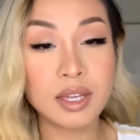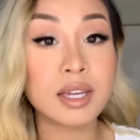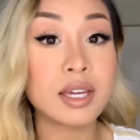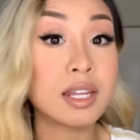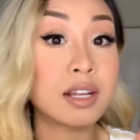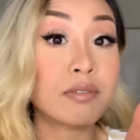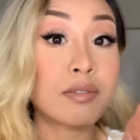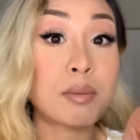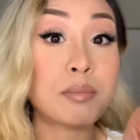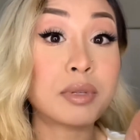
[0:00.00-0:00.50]
And
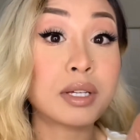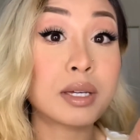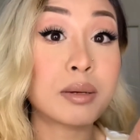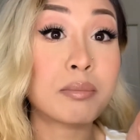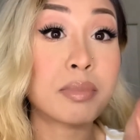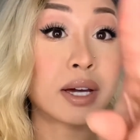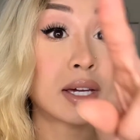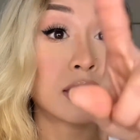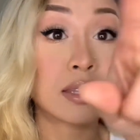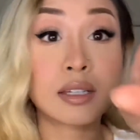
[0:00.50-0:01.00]
if I'm looking
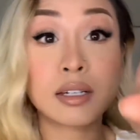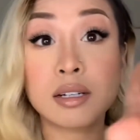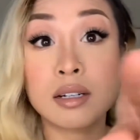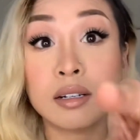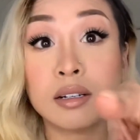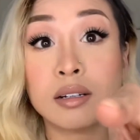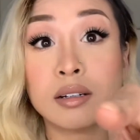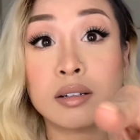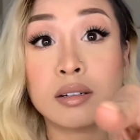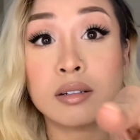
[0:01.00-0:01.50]
back
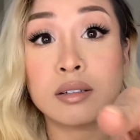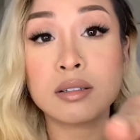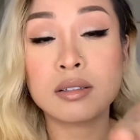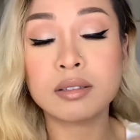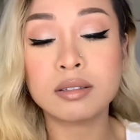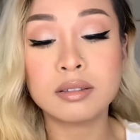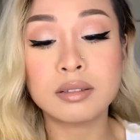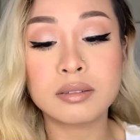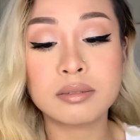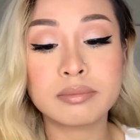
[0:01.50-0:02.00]
there,
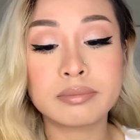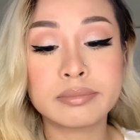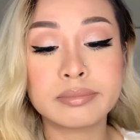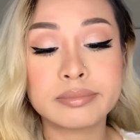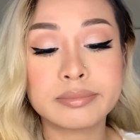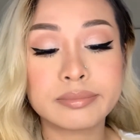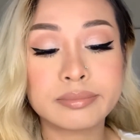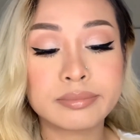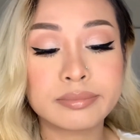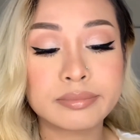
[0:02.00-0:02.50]

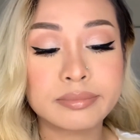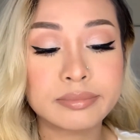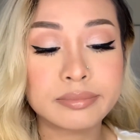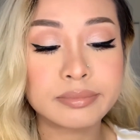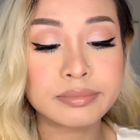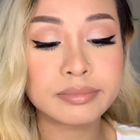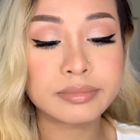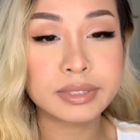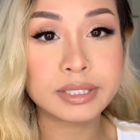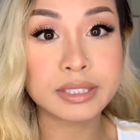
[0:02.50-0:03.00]

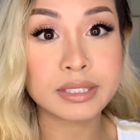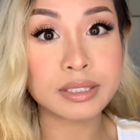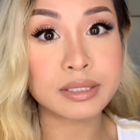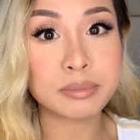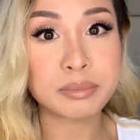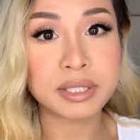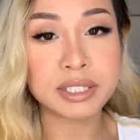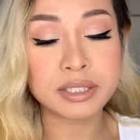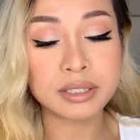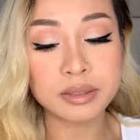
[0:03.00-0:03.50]
it's because of
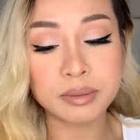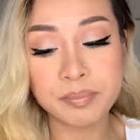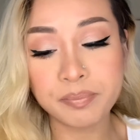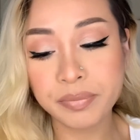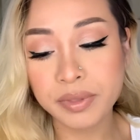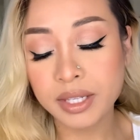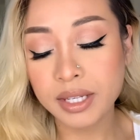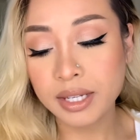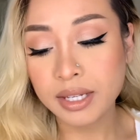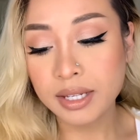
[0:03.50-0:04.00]
my setup.
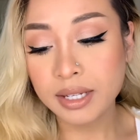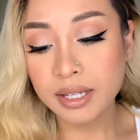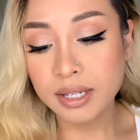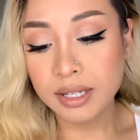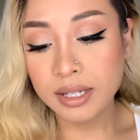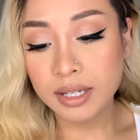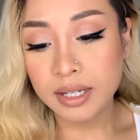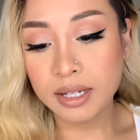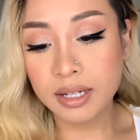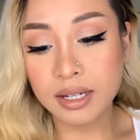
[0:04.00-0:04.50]

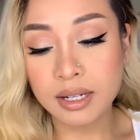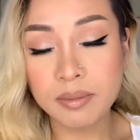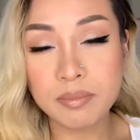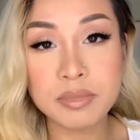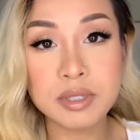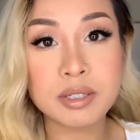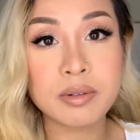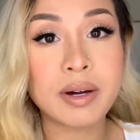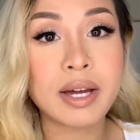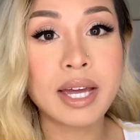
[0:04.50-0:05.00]

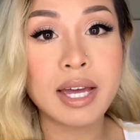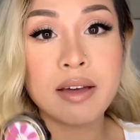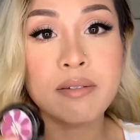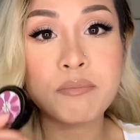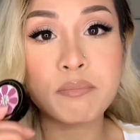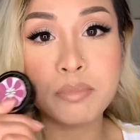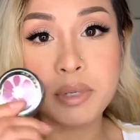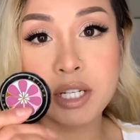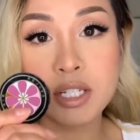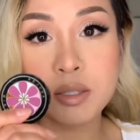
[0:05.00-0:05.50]
So I have
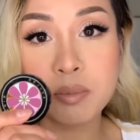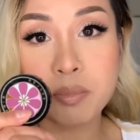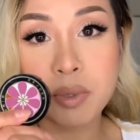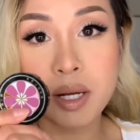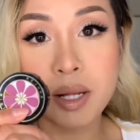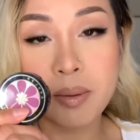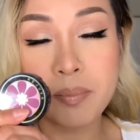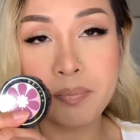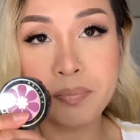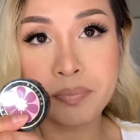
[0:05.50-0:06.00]
Beach
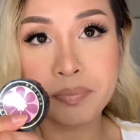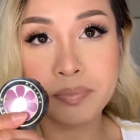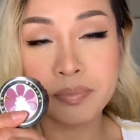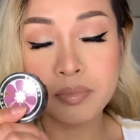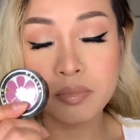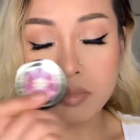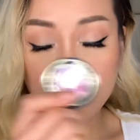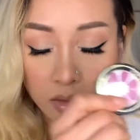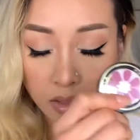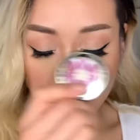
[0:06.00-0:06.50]
Bum
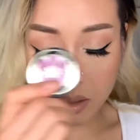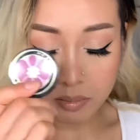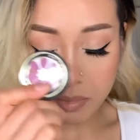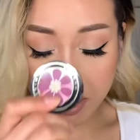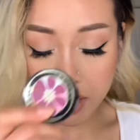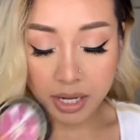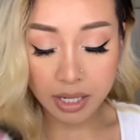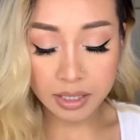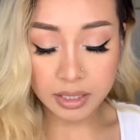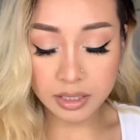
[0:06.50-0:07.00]
on my
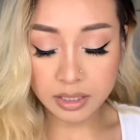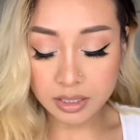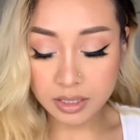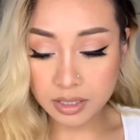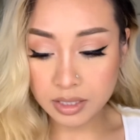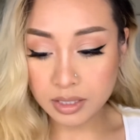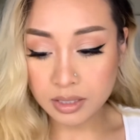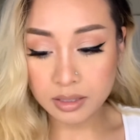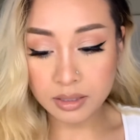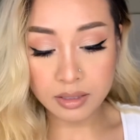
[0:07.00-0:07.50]

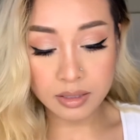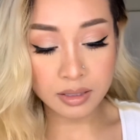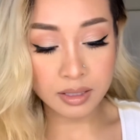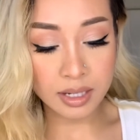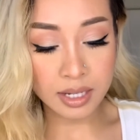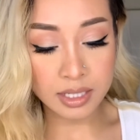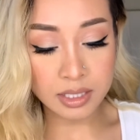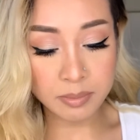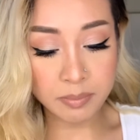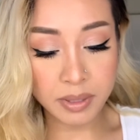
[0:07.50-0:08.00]
eyelids
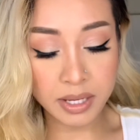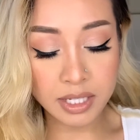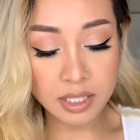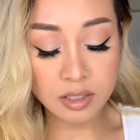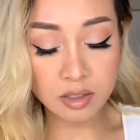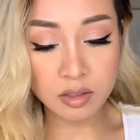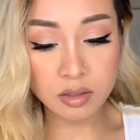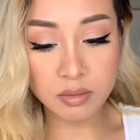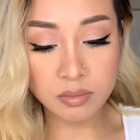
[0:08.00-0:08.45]
as a base.